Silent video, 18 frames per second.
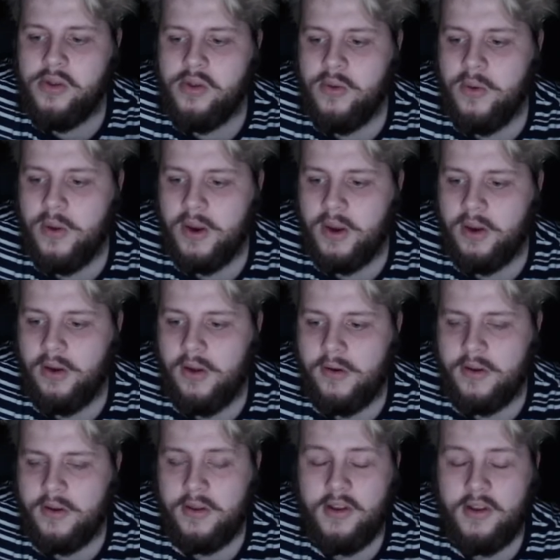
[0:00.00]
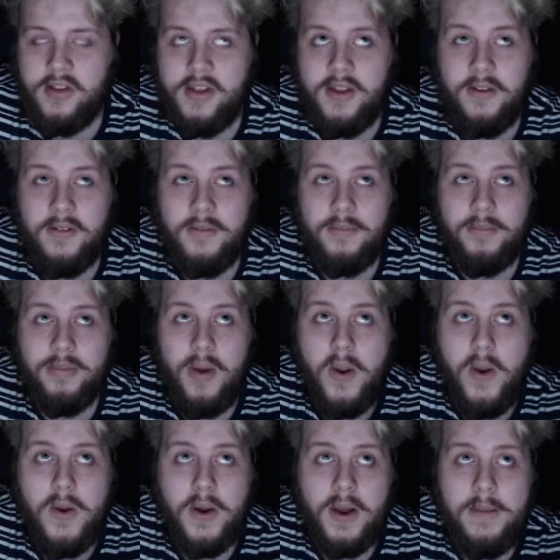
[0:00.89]
can unlock, because in
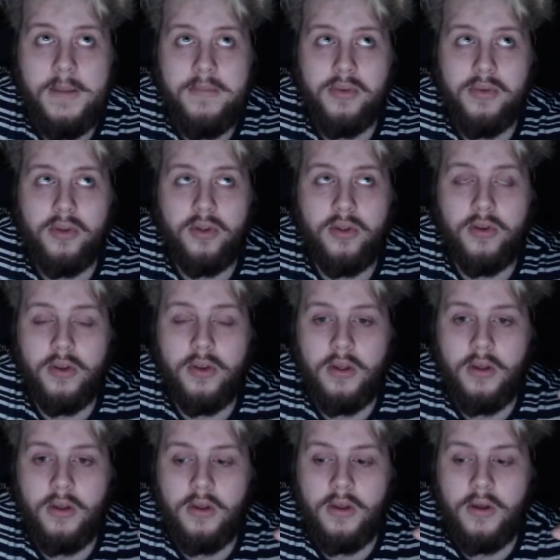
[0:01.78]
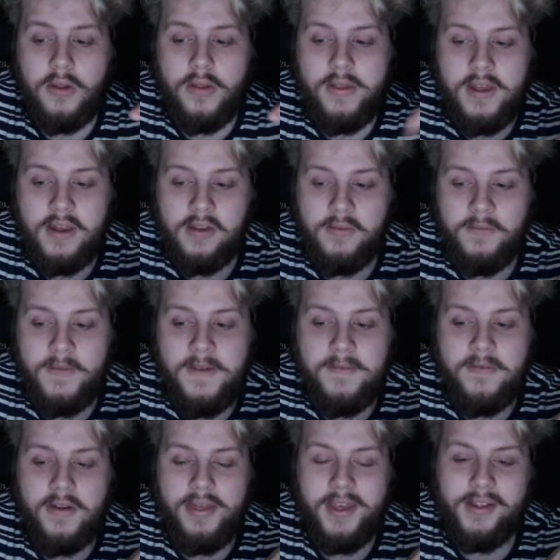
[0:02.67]
Pro Clubs this
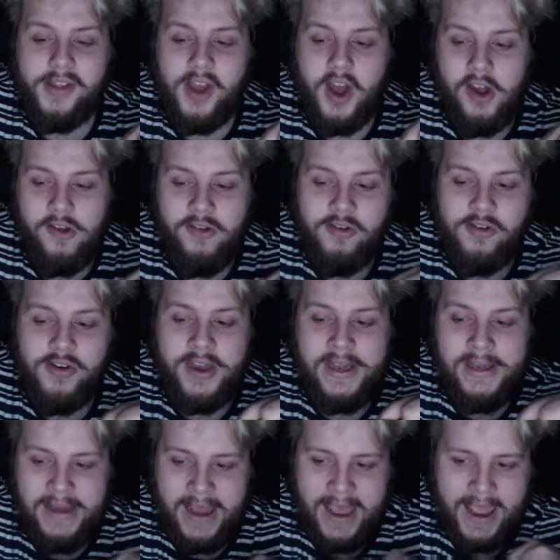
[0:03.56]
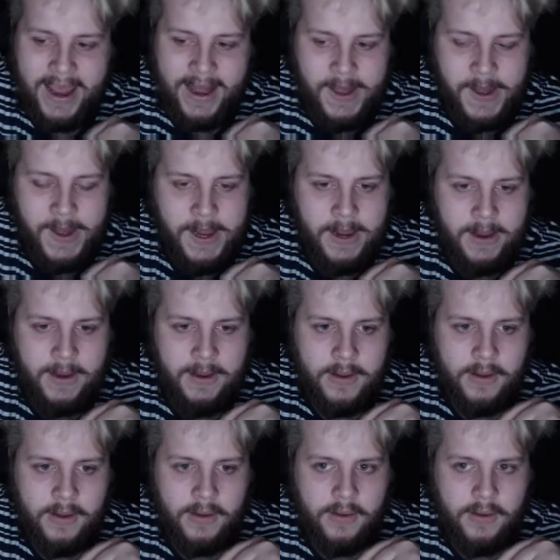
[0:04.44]
FIFA I think it's 110
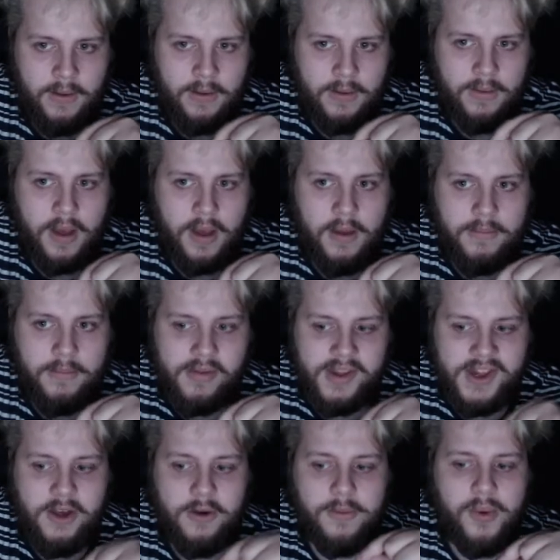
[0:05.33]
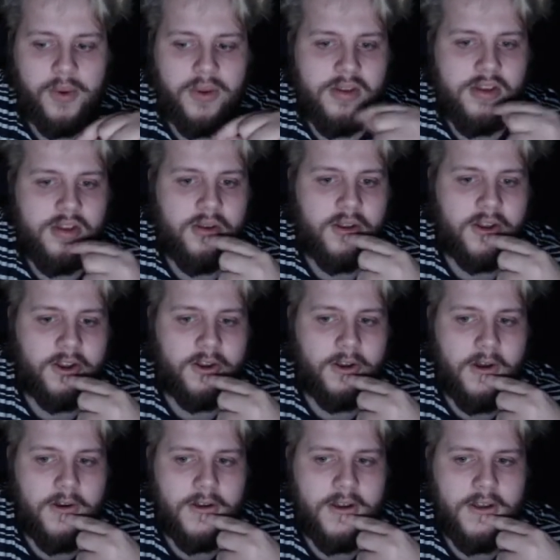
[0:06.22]
skill points you can
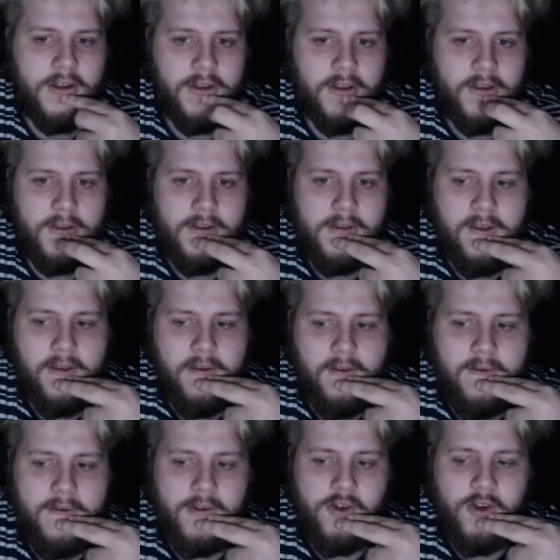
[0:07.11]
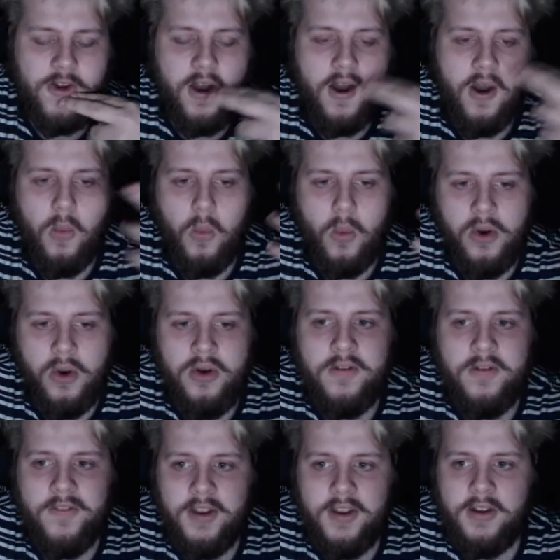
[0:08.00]
unlock. So I wonder
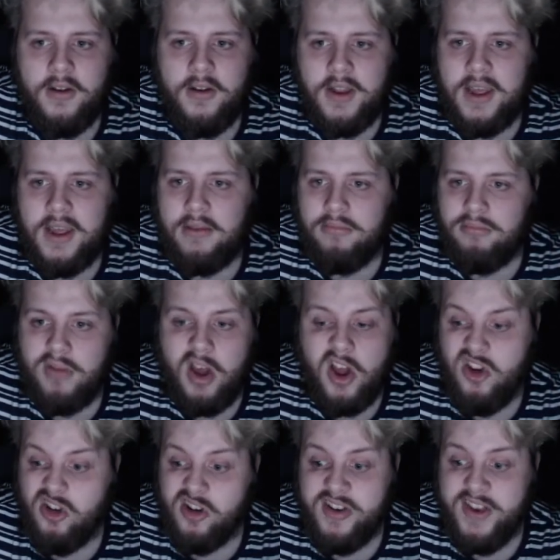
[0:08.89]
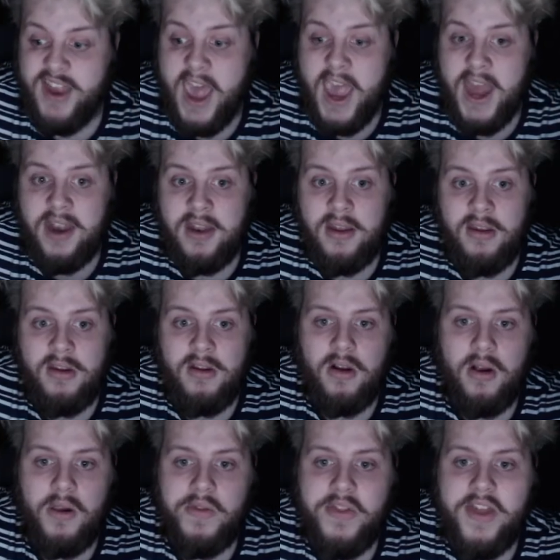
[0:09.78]
if you can only get 110
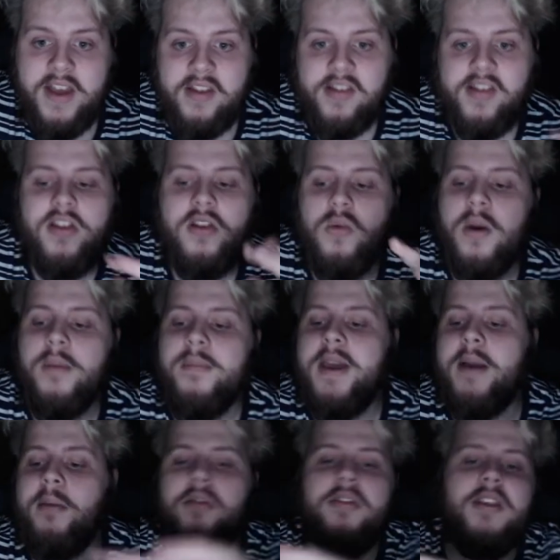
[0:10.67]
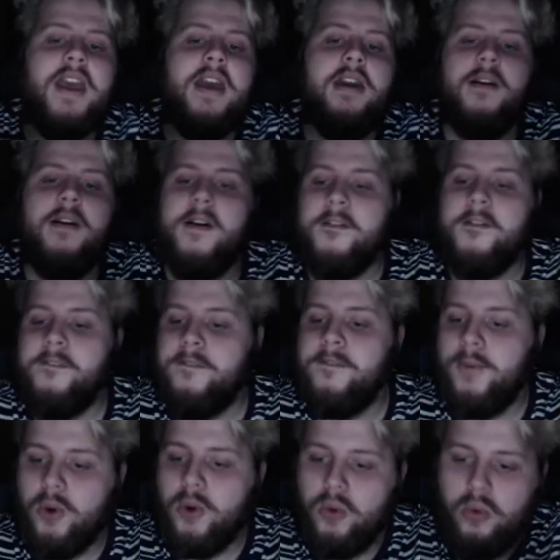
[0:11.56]
on this, and you won't be able to get a
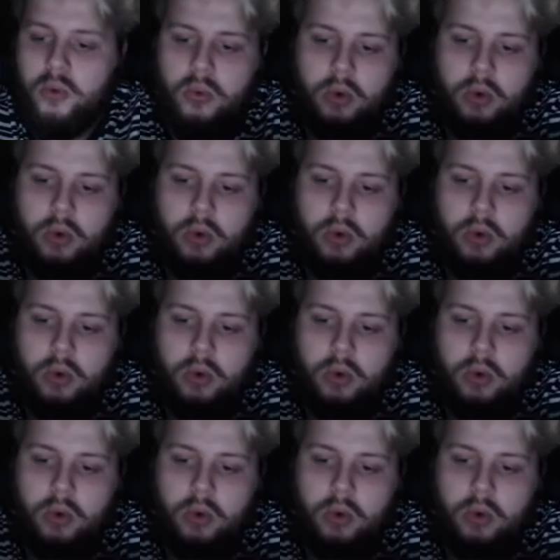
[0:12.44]
full